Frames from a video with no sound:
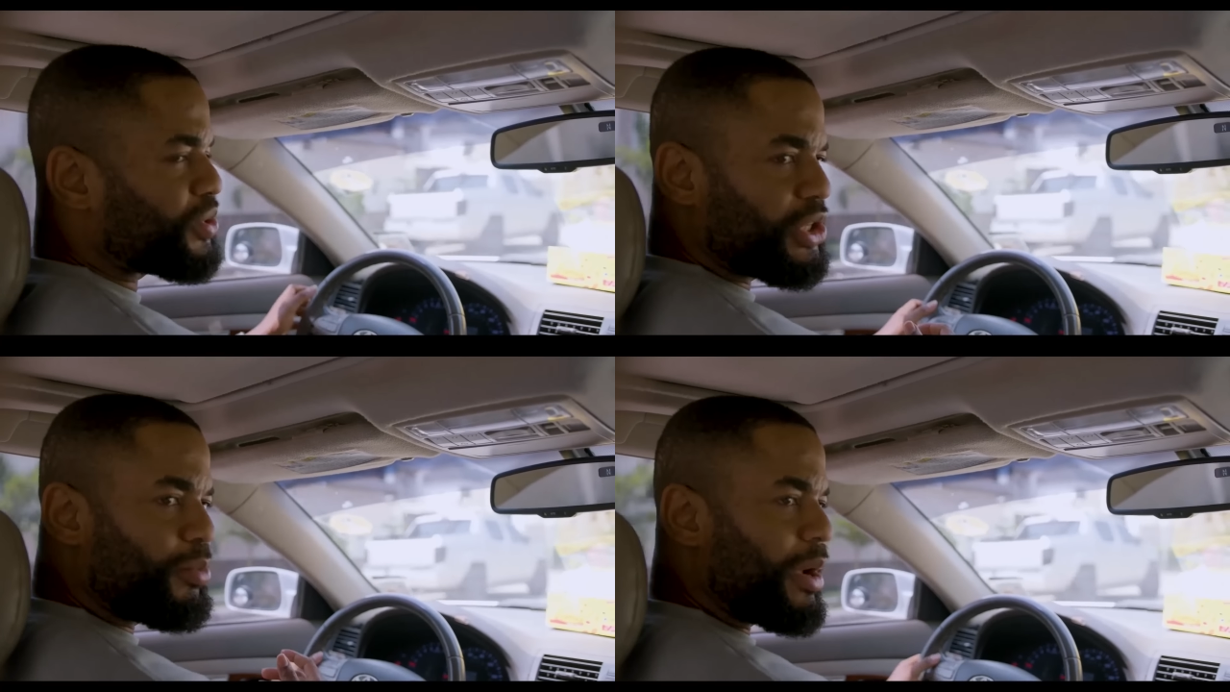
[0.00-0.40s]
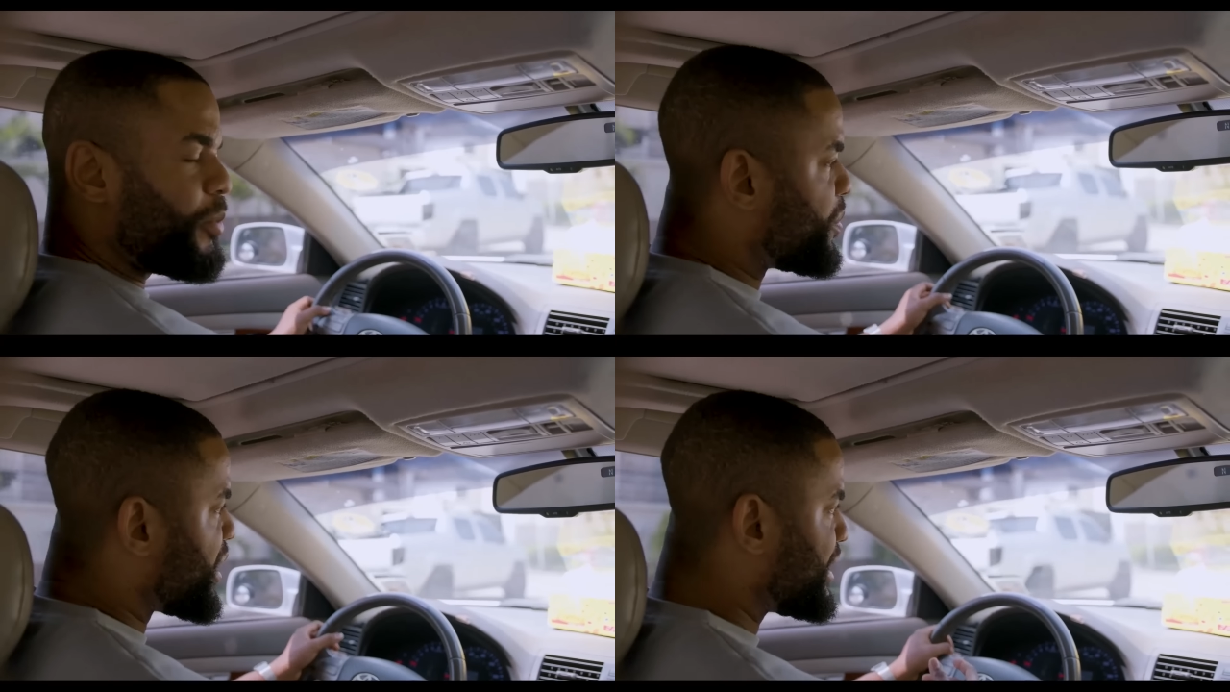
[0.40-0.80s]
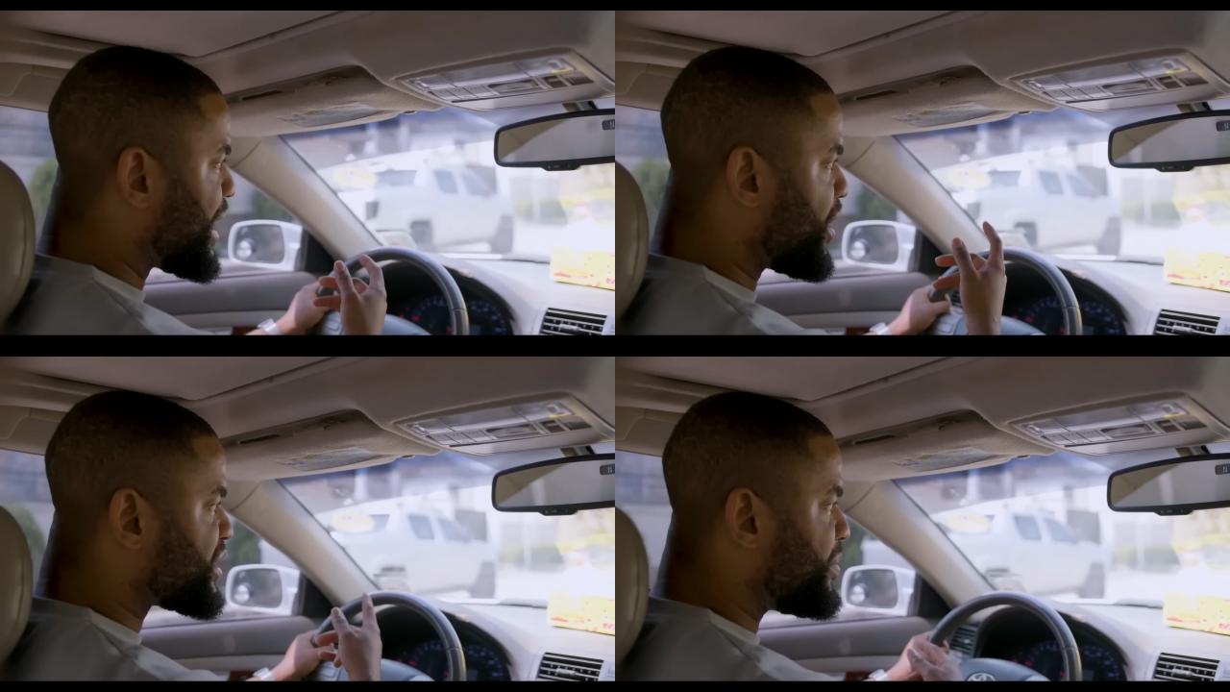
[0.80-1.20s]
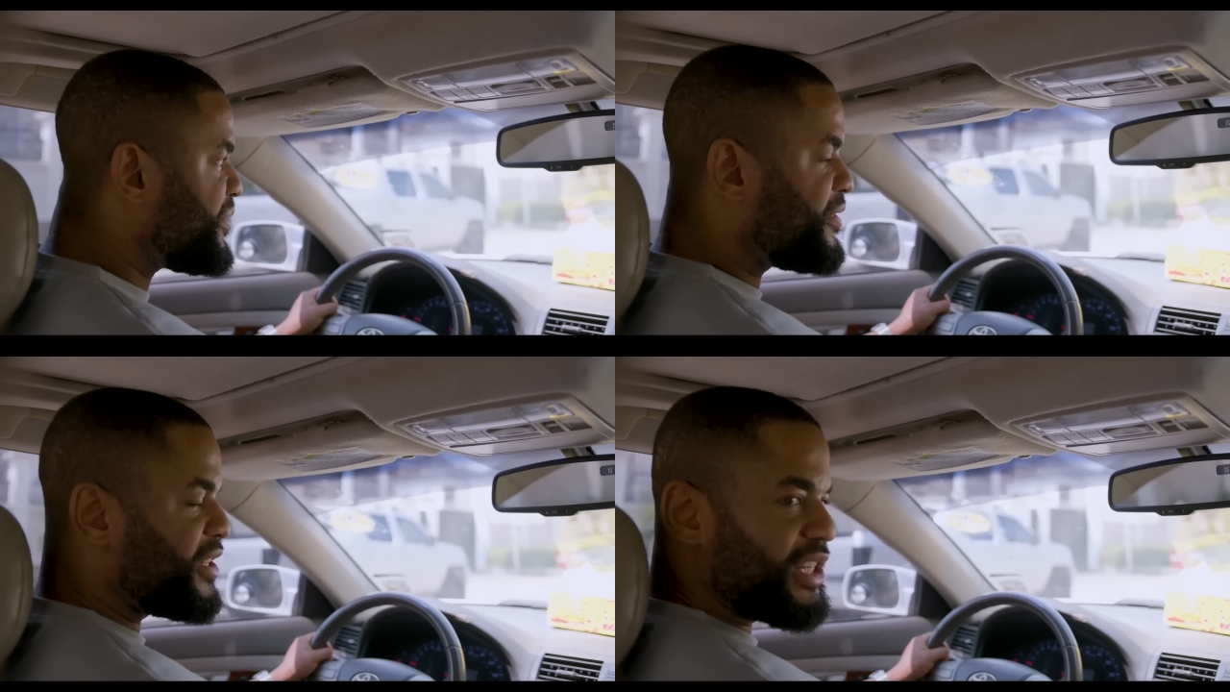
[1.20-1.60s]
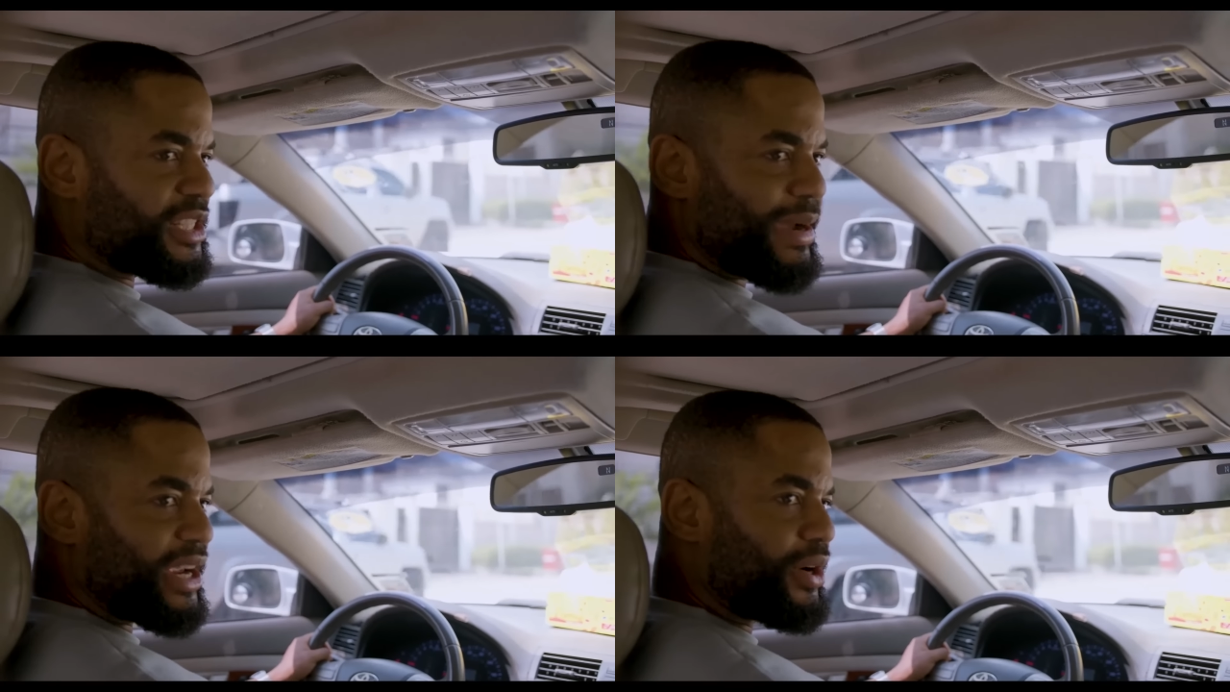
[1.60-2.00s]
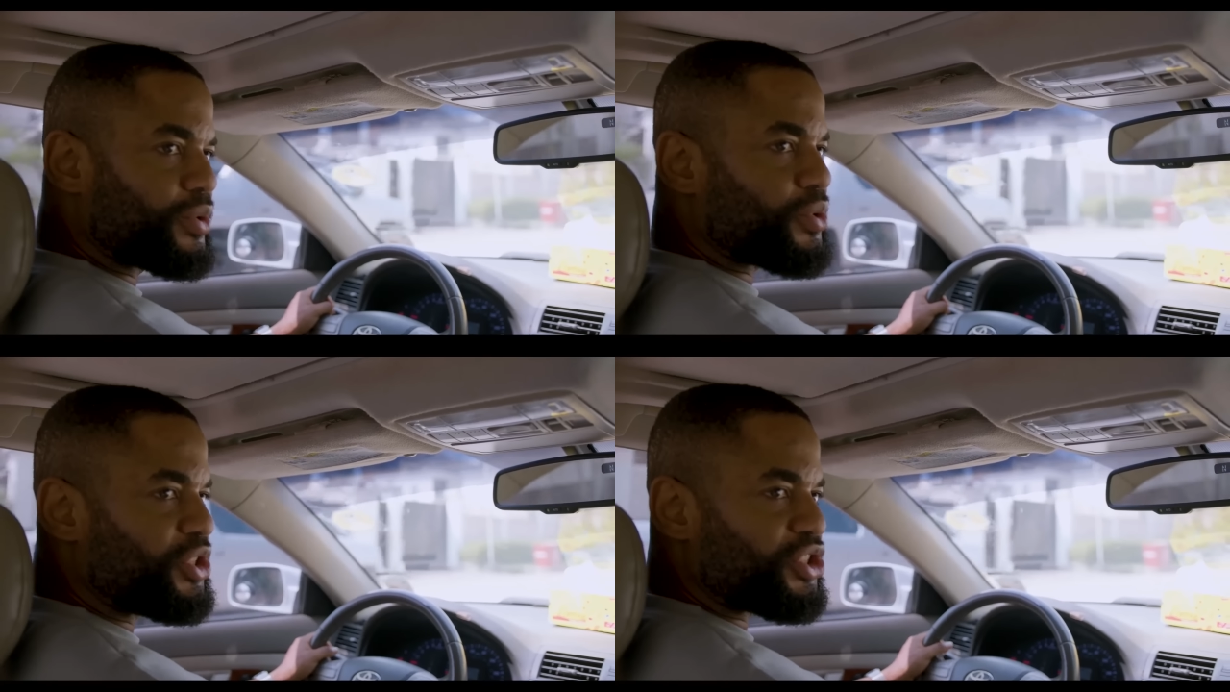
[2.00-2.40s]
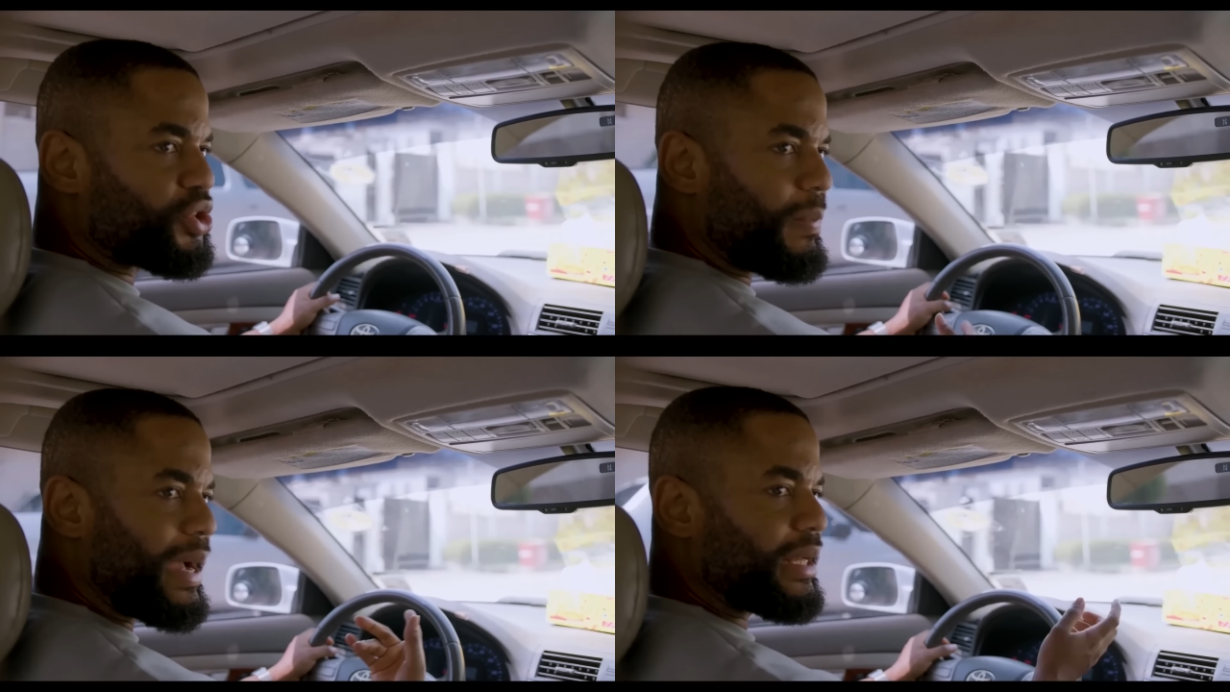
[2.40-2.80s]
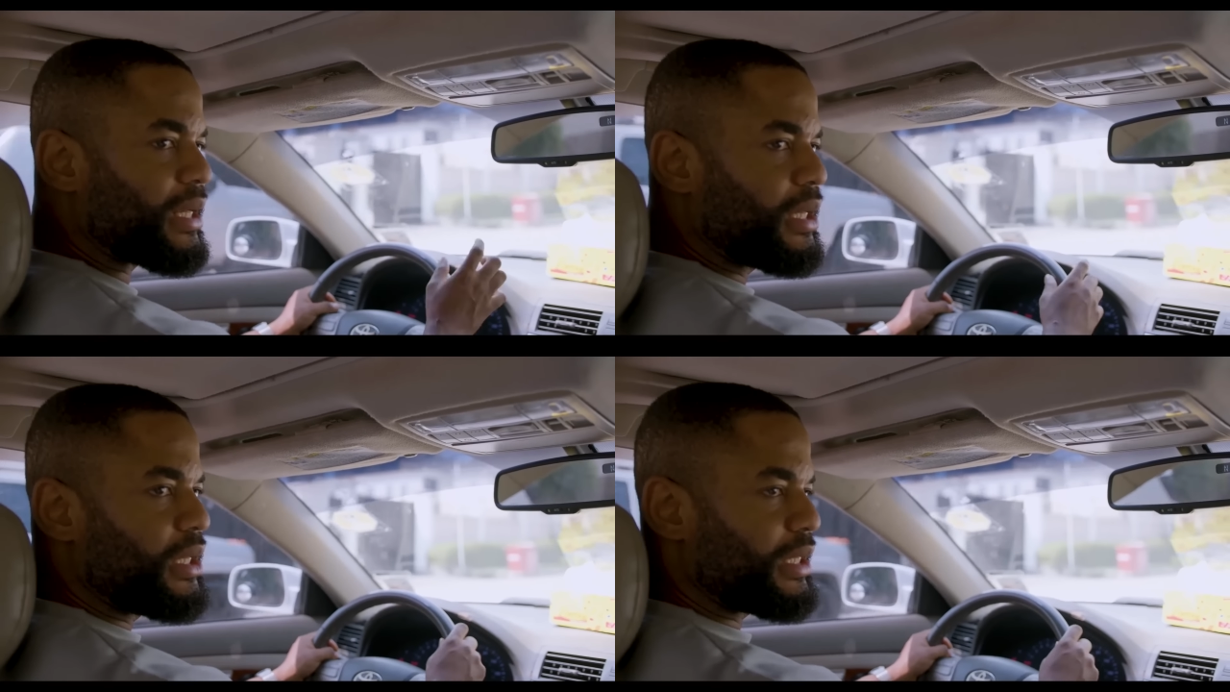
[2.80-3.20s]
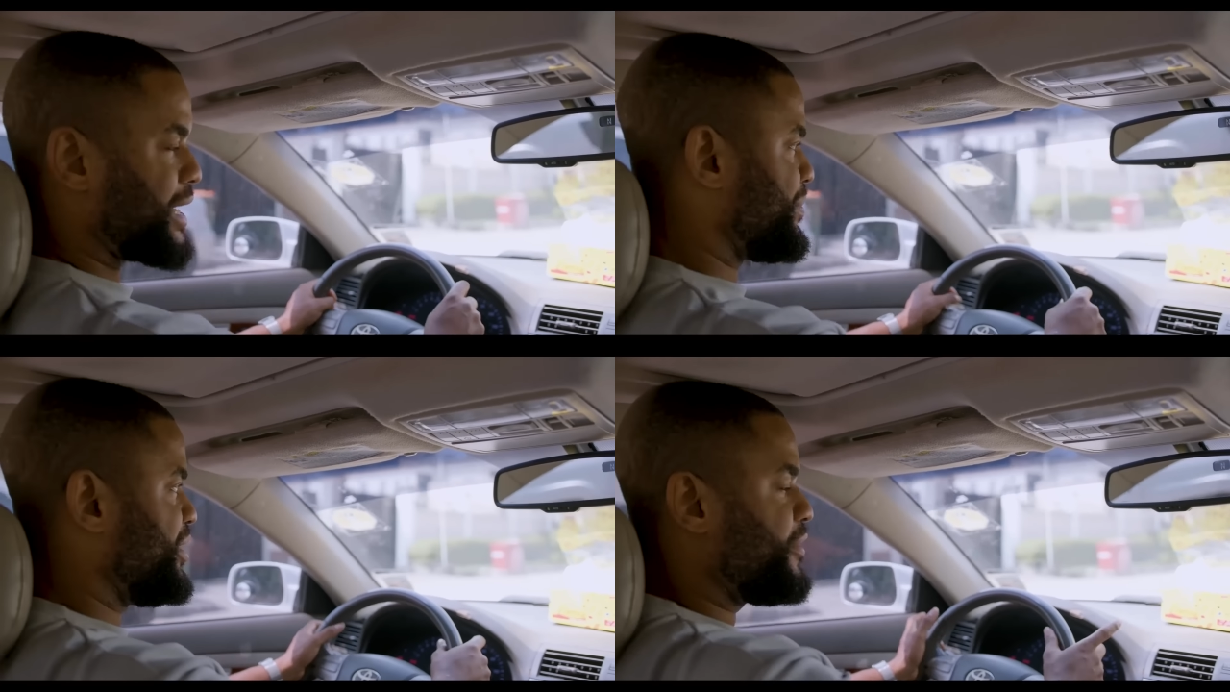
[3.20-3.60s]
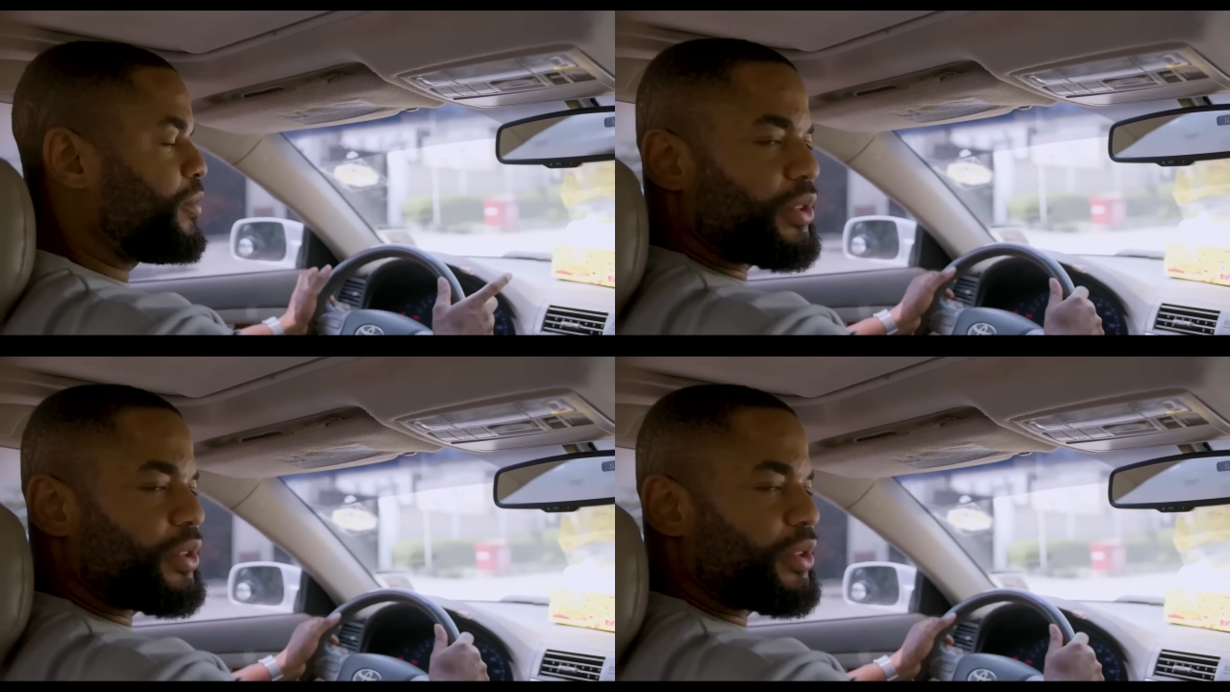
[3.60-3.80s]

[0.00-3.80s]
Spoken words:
to tell my mom that the house I'm living in is my girl's own, is not mine? That I'm living